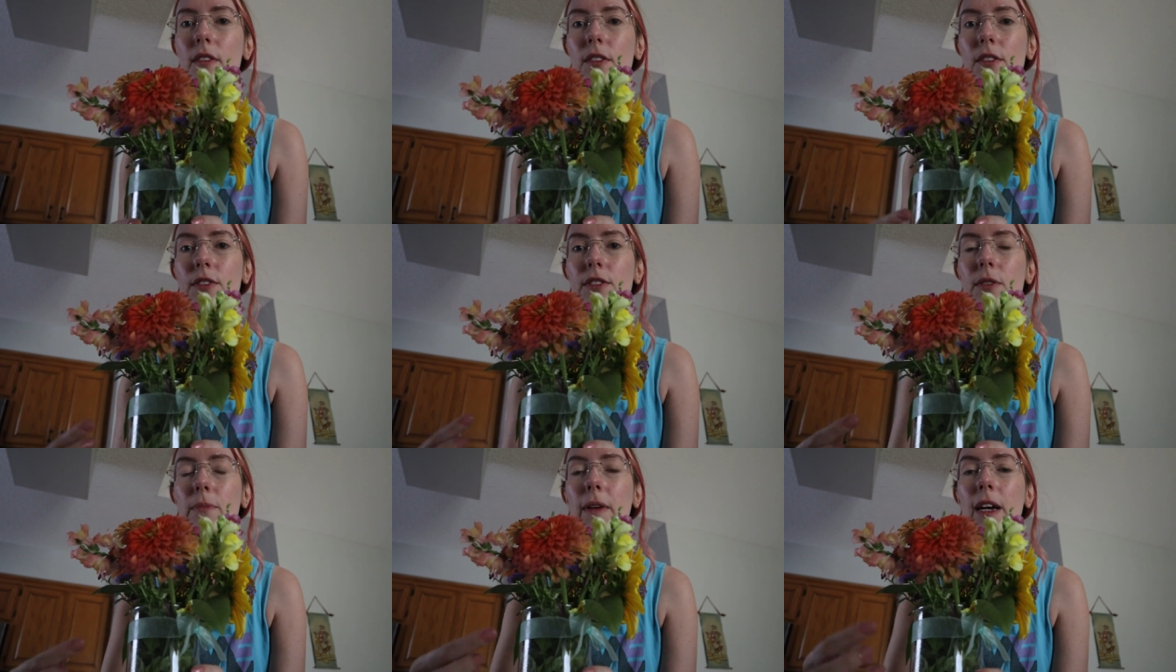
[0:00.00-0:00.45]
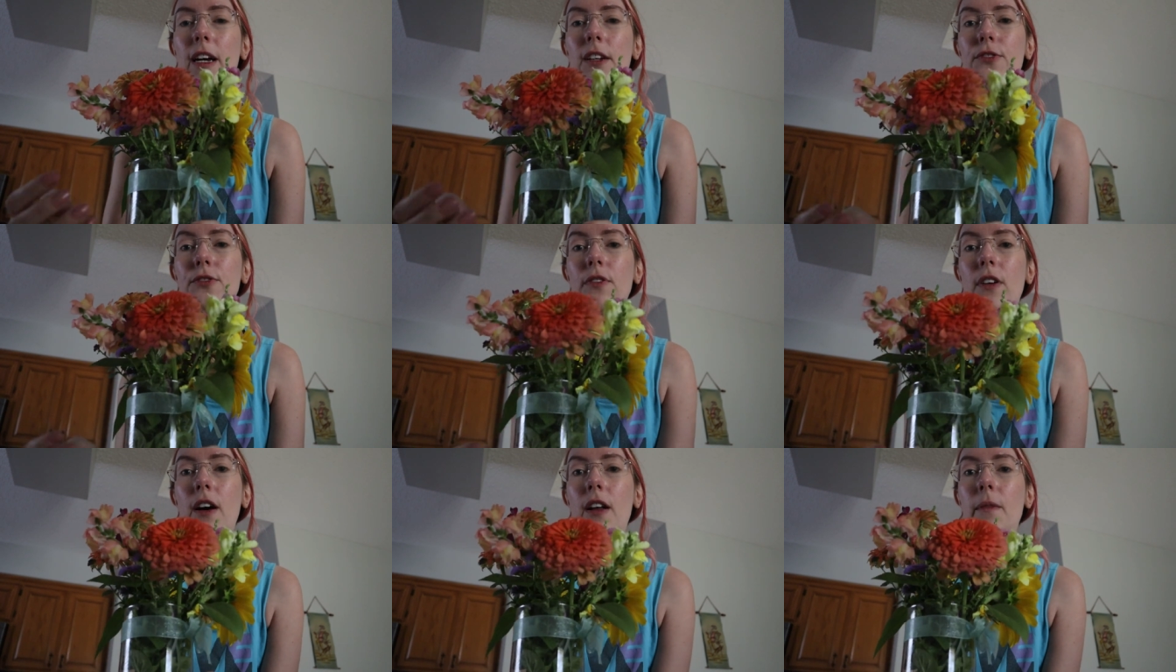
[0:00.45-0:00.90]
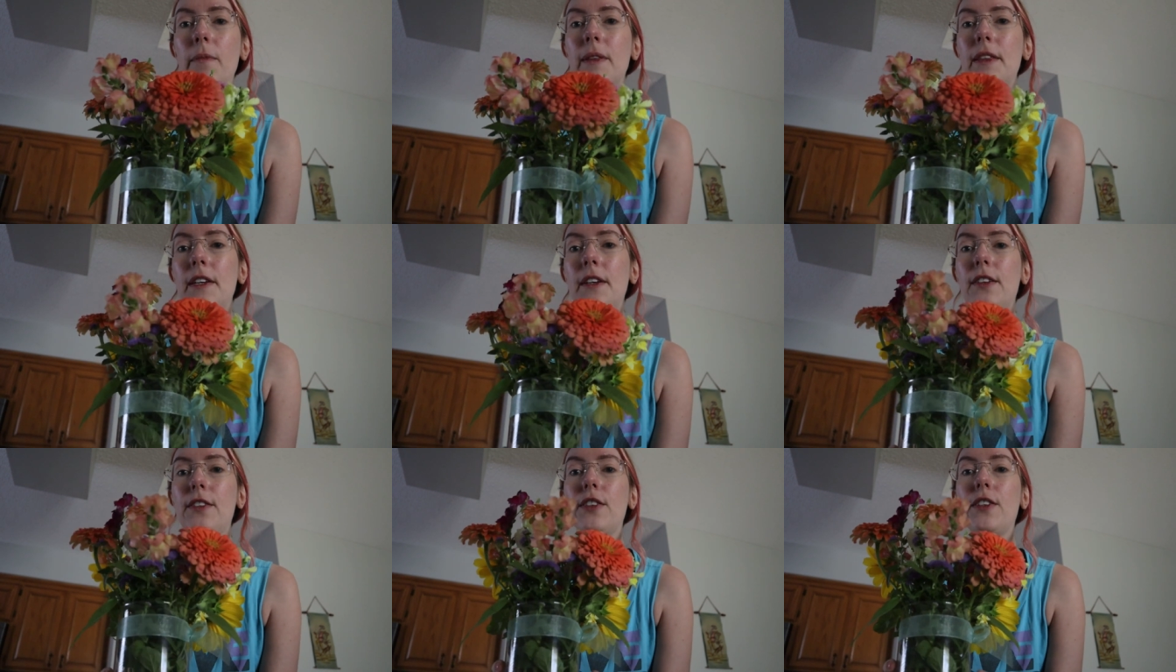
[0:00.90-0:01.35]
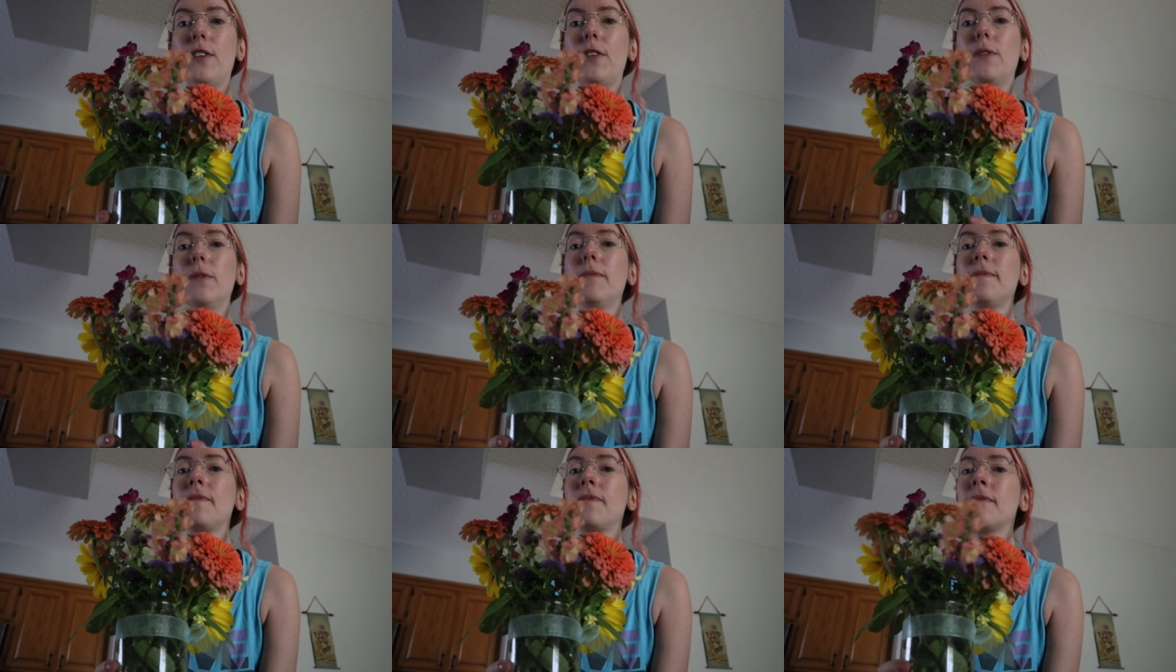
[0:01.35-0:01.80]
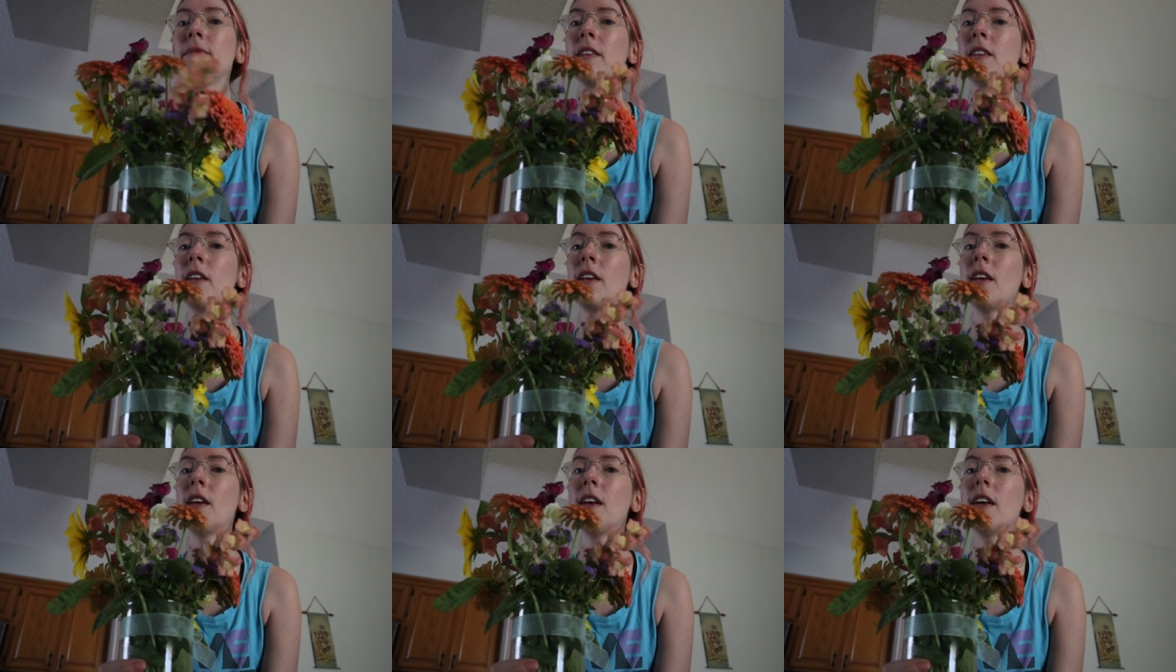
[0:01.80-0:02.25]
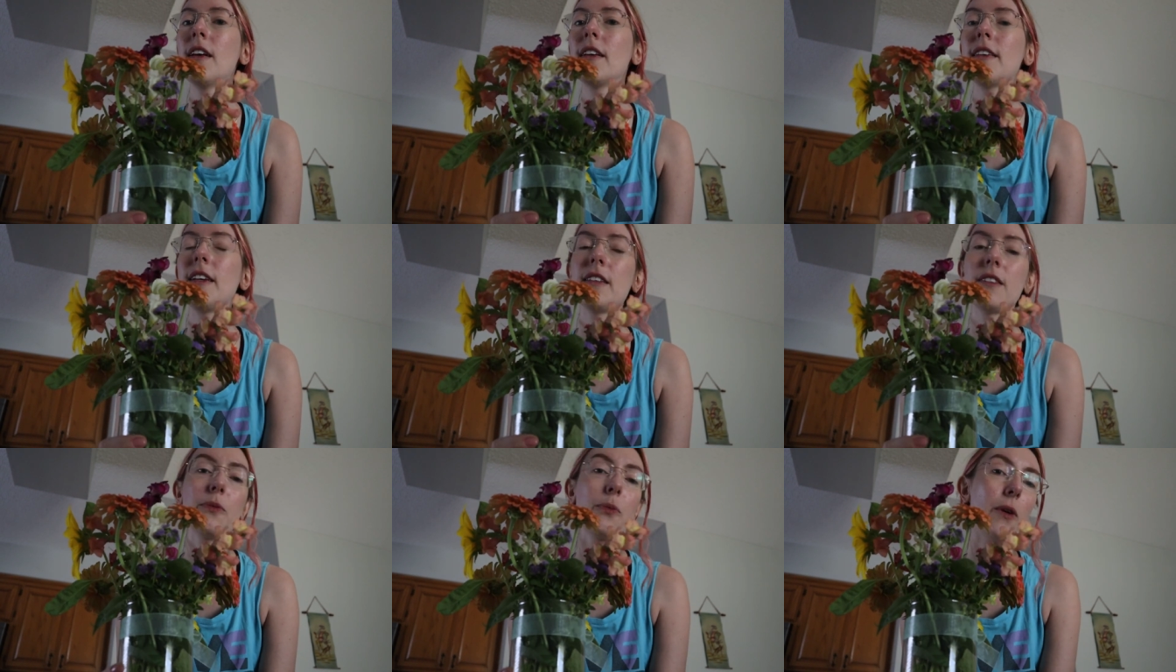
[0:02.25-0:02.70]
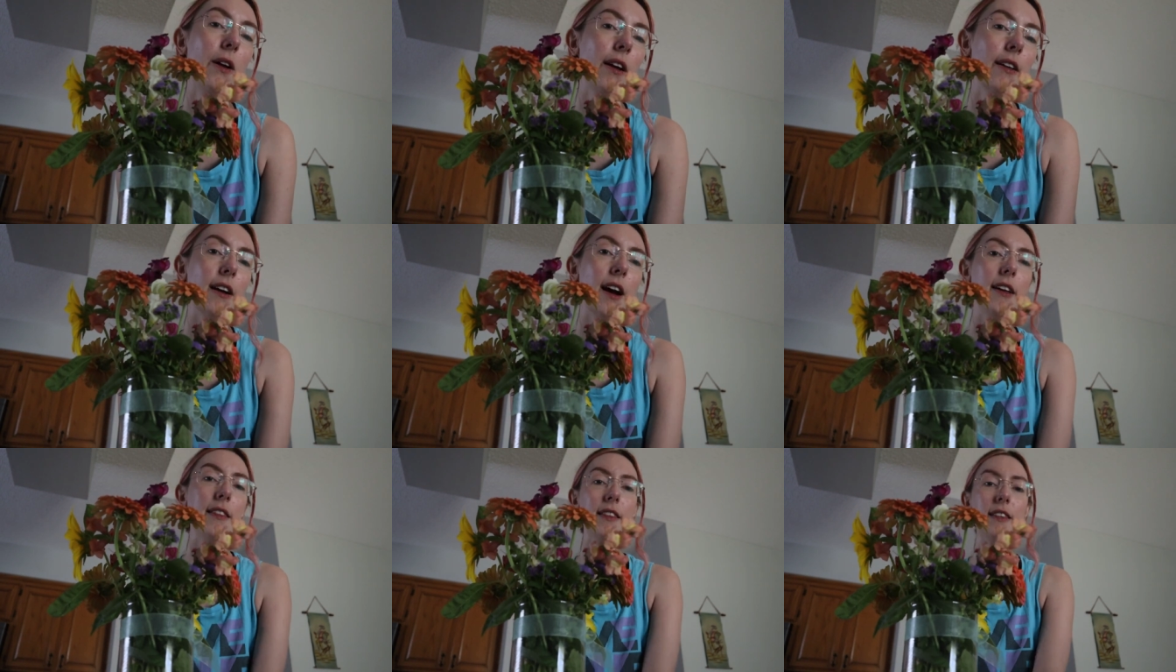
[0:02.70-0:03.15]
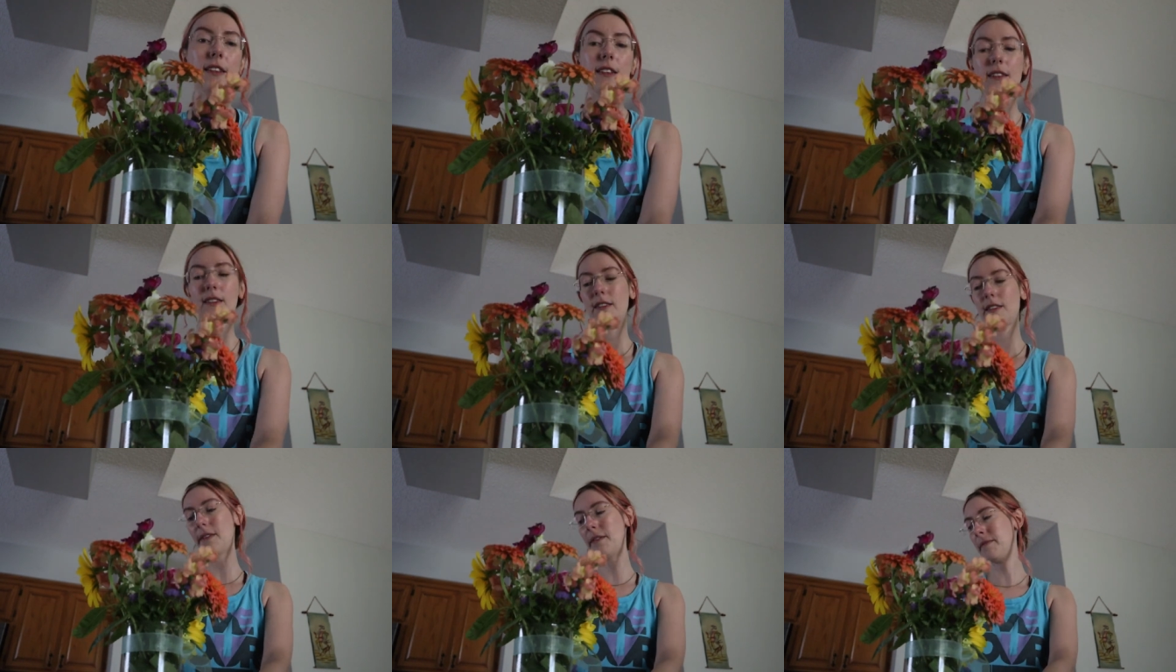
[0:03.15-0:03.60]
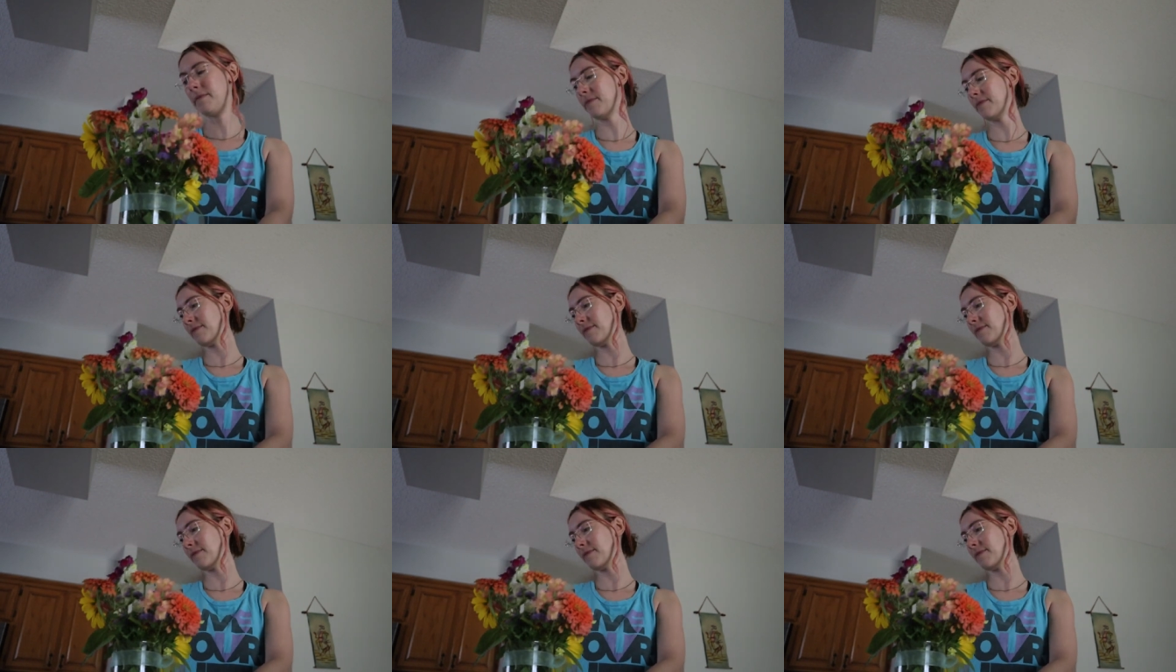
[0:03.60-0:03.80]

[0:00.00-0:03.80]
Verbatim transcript: There's some ageratum in there too. Guess where I got this?